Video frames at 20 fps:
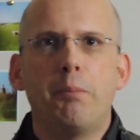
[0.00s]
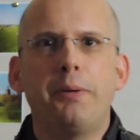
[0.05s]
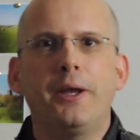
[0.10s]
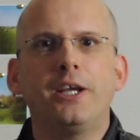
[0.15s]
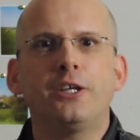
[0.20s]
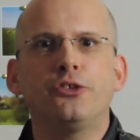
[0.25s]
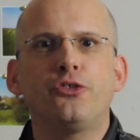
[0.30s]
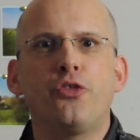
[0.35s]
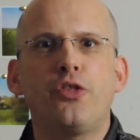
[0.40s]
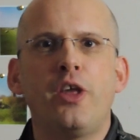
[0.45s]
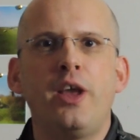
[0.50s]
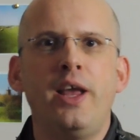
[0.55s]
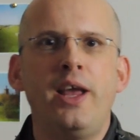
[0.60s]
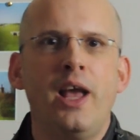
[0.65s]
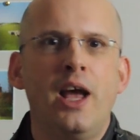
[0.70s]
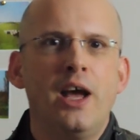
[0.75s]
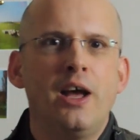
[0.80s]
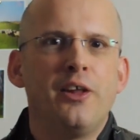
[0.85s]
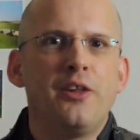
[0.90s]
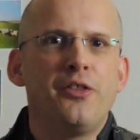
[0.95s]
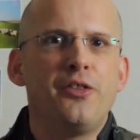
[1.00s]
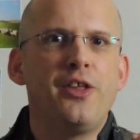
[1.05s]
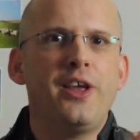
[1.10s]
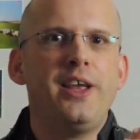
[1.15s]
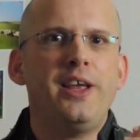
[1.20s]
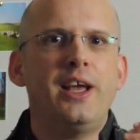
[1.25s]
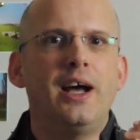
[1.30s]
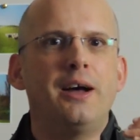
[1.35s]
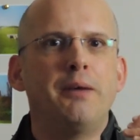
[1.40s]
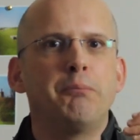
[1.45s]
because
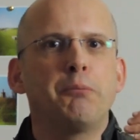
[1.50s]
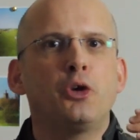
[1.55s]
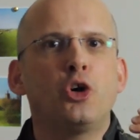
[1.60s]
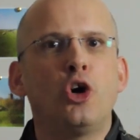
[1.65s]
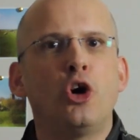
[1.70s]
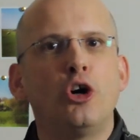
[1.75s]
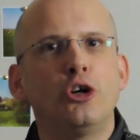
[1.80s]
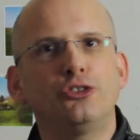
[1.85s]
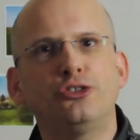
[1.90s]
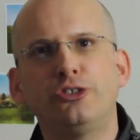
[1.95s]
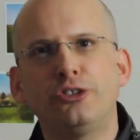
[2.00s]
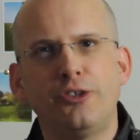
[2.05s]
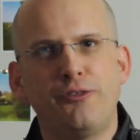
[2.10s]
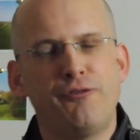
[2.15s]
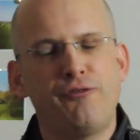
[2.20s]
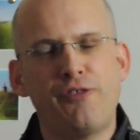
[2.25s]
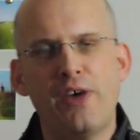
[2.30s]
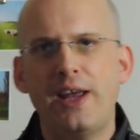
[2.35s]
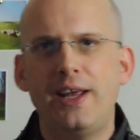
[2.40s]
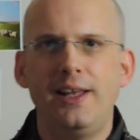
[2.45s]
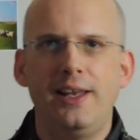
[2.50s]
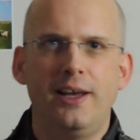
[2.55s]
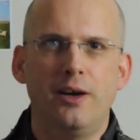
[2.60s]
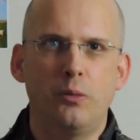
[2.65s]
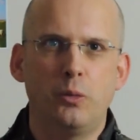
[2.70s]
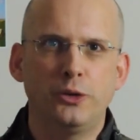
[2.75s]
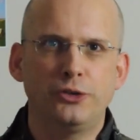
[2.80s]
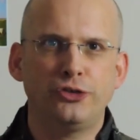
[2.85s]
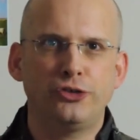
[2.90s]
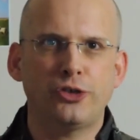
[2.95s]
the cost of
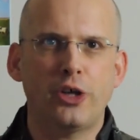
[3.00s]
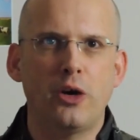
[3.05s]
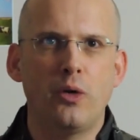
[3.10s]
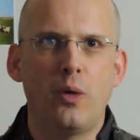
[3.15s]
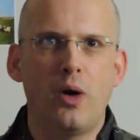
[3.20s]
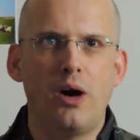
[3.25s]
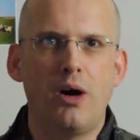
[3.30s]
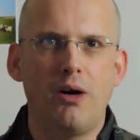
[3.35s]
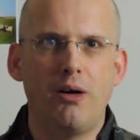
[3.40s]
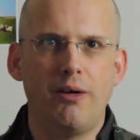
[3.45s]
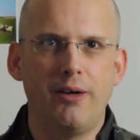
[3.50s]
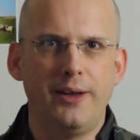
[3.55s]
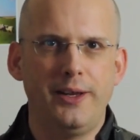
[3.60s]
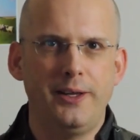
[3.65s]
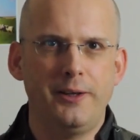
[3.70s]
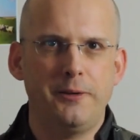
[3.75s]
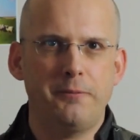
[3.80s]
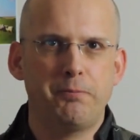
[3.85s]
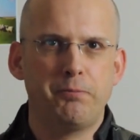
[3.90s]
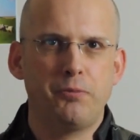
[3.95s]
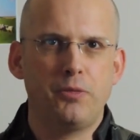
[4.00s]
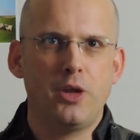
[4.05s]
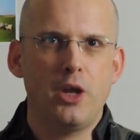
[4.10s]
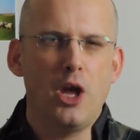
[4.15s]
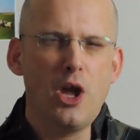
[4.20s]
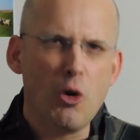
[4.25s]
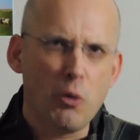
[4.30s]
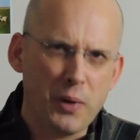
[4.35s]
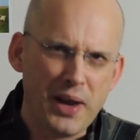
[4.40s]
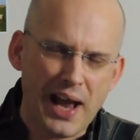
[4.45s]
failure was so high.
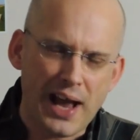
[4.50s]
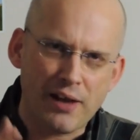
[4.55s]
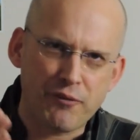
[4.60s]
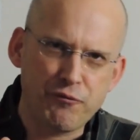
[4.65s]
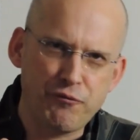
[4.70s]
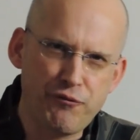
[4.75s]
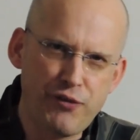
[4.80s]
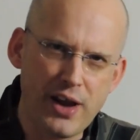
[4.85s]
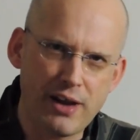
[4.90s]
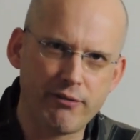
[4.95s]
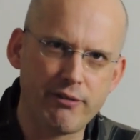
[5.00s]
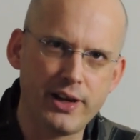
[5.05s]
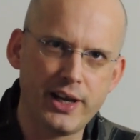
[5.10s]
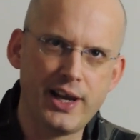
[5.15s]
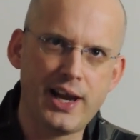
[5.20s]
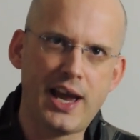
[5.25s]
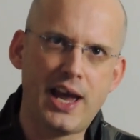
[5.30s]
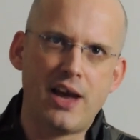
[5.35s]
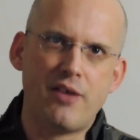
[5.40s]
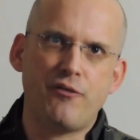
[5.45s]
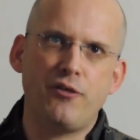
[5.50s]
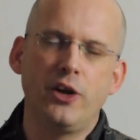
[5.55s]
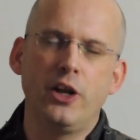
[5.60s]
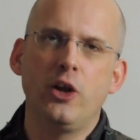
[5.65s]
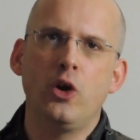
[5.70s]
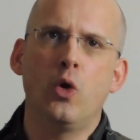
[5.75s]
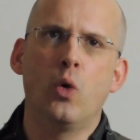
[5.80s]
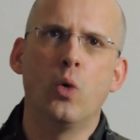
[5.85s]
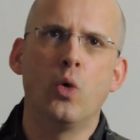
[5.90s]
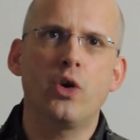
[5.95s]
We had very
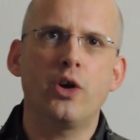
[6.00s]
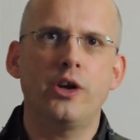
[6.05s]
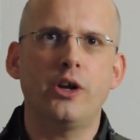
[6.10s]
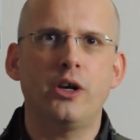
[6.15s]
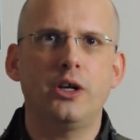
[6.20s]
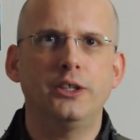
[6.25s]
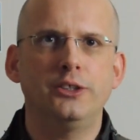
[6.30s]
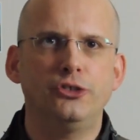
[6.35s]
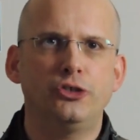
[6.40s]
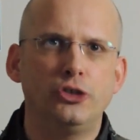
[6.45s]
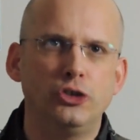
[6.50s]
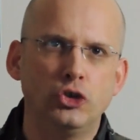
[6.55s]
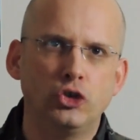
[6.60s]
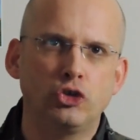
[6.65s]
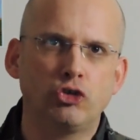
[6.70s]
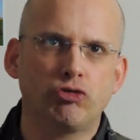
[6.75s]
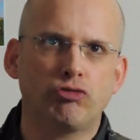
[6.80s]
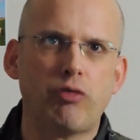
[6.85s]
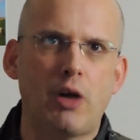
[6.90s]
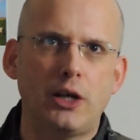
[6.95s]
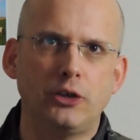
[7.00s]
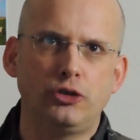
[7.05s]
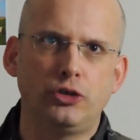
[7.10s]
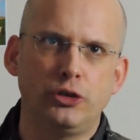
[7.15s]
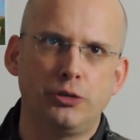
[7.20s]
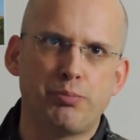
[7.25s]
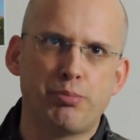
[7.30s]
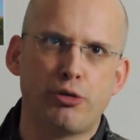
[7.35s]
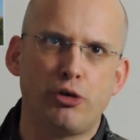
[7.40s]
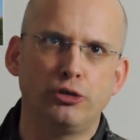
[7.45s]
carefully organized and
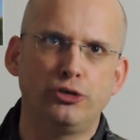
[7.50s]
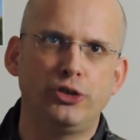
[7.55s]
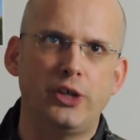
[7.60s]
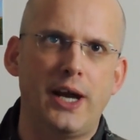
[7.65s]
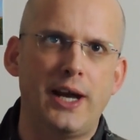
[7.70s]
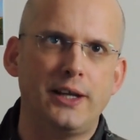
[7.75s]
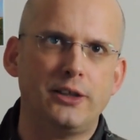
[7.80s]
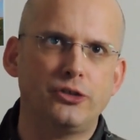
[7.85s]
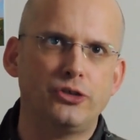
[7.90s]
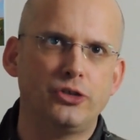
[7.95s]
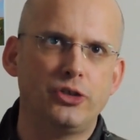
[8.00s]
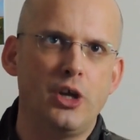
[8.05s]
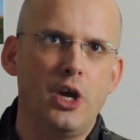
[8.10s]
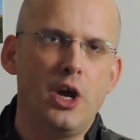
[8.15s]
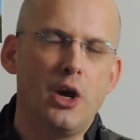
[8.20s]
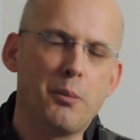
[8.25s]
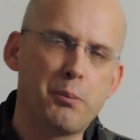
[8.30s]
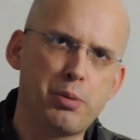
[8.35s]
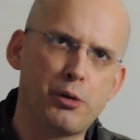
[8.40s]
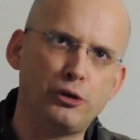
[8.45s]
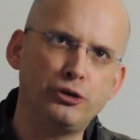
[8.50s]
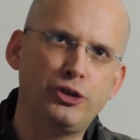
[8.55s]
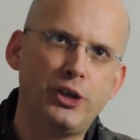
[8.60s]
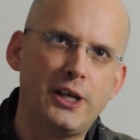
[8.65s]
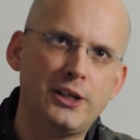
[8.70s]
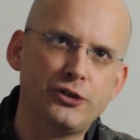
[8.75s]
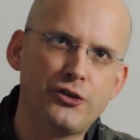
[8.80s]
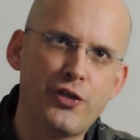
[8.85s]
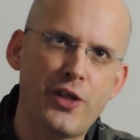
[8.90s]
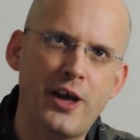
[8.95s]
structured projects,
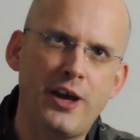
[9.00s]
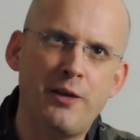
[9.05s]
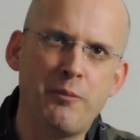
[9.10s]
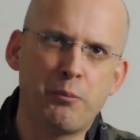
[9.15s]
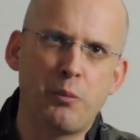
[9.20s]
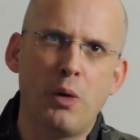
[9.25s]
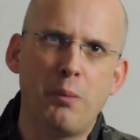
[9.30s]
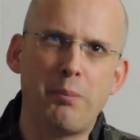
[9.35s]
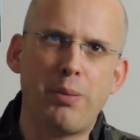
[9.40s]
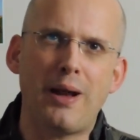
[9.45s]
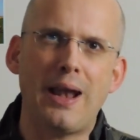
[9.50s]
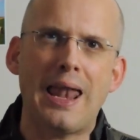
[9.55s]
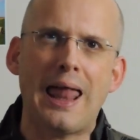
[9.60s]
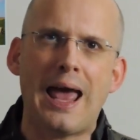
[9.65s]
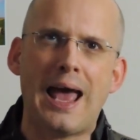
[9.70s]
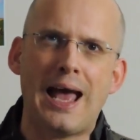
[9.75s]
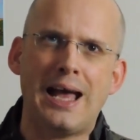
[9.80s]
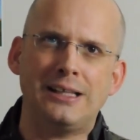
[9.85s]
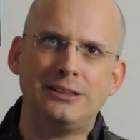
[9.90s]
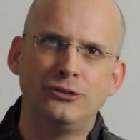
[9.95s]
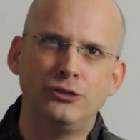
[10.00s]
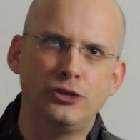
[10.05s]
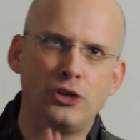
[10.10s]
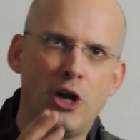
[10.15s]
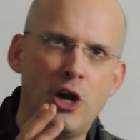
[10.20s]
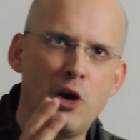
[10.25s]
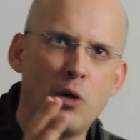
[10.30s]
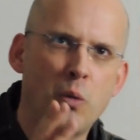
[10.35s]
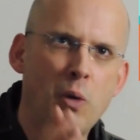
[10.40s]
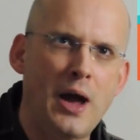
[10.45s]
projects that were planned,
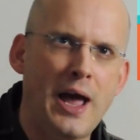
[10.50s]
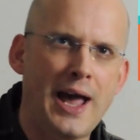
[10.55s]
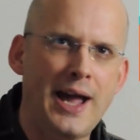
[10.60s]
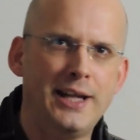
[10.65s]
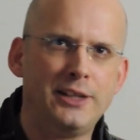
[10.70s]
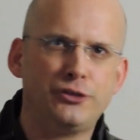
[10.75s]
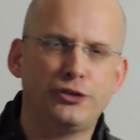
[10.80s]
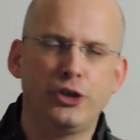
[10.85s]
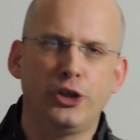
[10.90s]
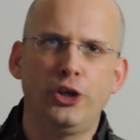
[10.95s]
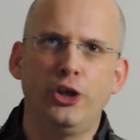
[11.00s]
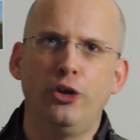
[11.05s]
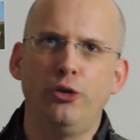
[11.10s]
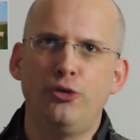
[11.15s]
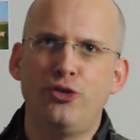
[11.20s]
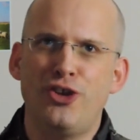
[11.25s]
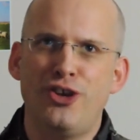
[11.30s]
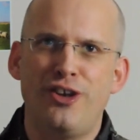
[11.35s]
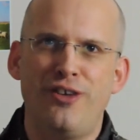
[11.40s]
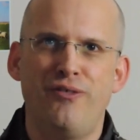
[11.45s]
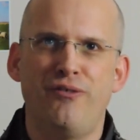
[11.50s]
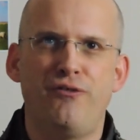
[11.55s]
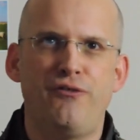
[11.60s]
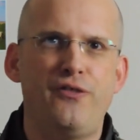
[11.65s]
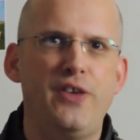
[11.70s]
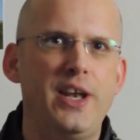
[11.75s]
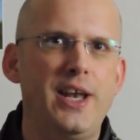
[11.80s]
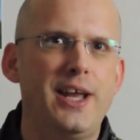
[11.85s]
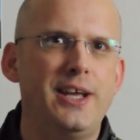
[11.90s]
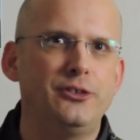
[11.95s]
were executed and
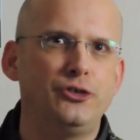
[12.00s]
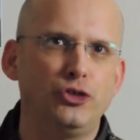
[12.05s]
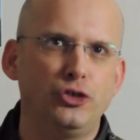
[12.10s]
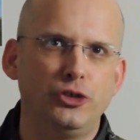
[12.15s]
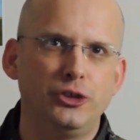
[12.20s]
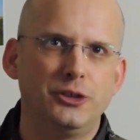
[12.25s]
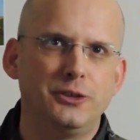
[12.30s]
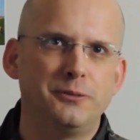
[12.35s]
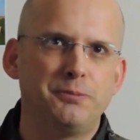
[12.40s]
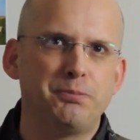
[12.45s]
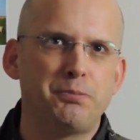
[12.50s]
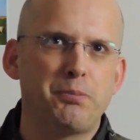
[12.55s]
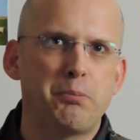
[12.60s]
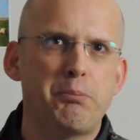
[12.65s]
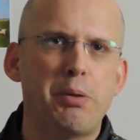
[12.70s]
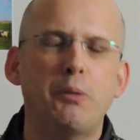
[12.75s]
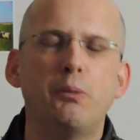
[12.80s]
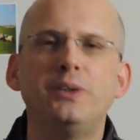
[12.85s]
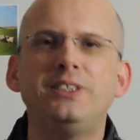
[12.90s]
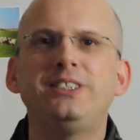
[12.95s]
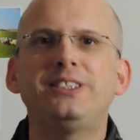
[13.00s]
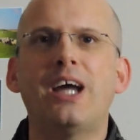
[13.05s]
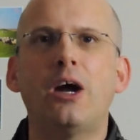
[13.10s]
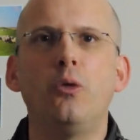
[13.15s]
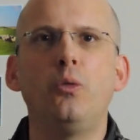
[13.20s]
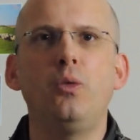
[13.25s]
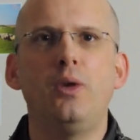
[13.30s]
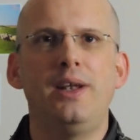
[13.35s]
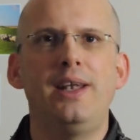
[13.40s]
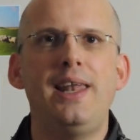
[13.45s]
finished. But we
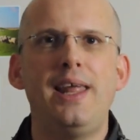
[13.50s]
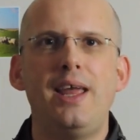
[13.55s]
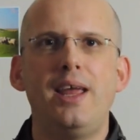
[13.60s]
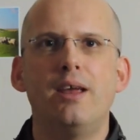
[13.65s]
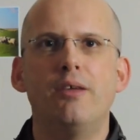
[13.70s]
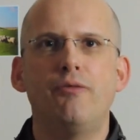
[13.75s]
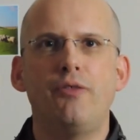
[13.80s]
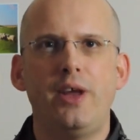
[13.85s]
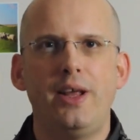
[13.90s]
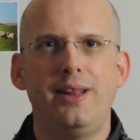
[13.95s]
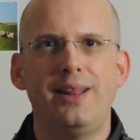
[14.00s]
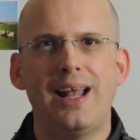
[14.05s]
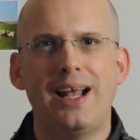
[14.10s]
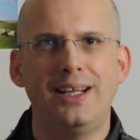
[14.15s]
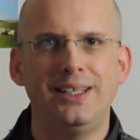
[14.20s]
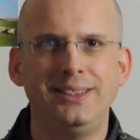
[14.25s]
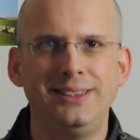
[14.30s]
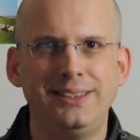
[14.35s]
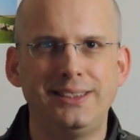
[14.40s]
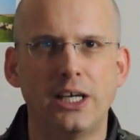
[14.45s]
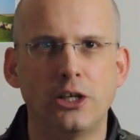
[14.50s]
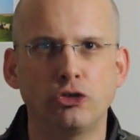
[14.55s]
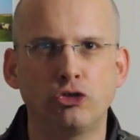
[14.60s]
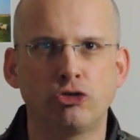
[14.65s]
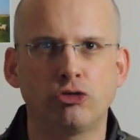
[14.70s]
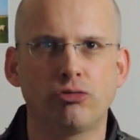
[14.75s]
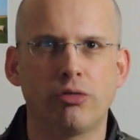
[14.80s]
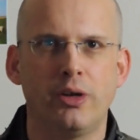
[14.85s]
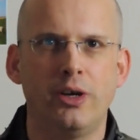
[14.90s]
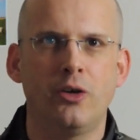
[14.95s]
don't live in that
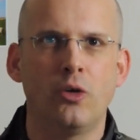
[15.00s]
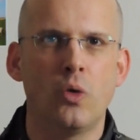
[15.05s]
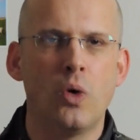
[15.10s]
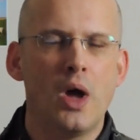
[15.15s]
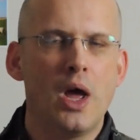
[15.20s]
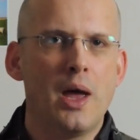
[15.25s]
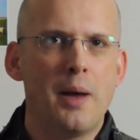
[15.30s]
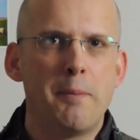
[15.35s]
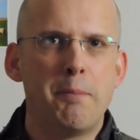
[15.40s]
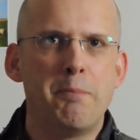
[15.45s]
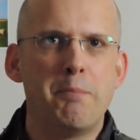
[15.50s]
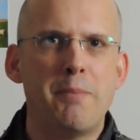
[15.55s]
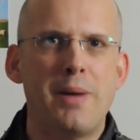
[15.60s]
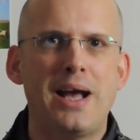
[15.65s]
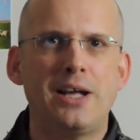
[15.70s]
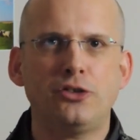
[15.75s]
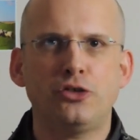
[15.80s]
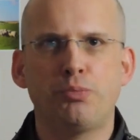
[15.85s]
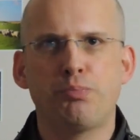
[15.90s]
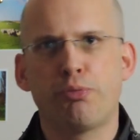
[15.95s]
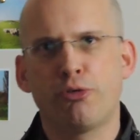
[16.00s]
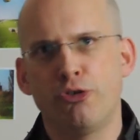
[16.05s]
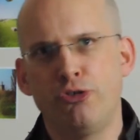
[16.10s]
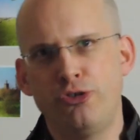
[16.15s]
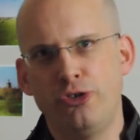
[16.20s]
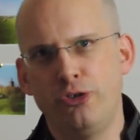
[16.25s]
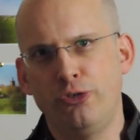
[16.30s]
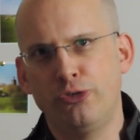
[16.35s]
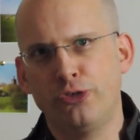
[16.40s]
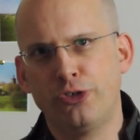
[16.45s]
industrial,
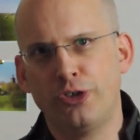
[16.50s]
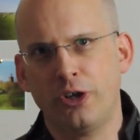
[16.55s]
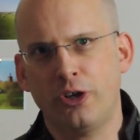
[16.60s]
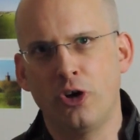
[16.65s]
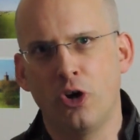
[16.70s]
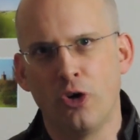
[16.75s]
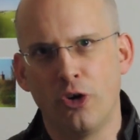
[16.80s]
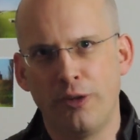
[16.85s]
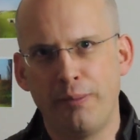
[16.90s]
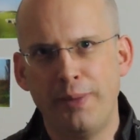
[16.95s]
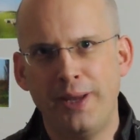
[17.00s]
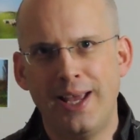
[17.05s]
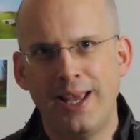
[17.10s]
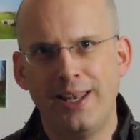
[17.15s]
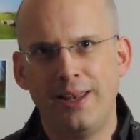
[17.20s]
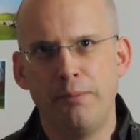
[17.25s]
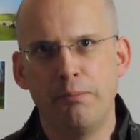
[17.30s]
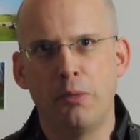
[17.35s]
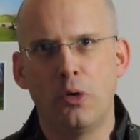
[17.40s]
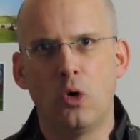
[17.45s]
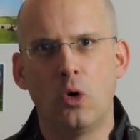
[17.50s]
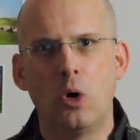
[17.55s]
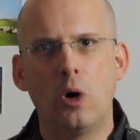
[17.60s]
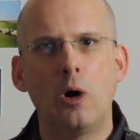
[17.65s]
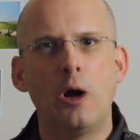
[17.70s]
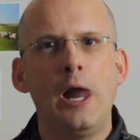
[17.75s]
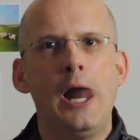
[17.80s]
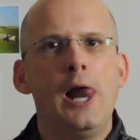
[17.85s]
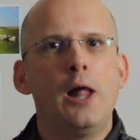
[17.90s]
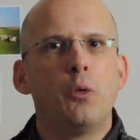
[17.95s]
mass-produced economy
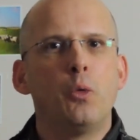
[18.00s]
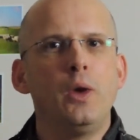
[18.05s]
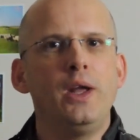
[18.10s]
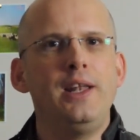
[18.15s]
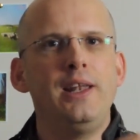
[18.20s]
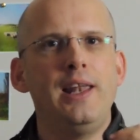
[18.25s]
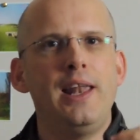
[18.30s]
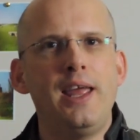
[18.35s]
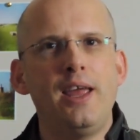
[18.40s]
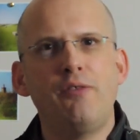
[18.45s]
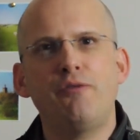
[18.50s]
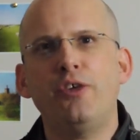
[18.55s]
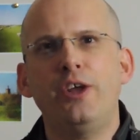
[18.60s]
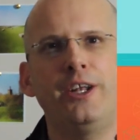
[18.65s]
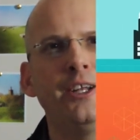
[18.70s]
anymore. We live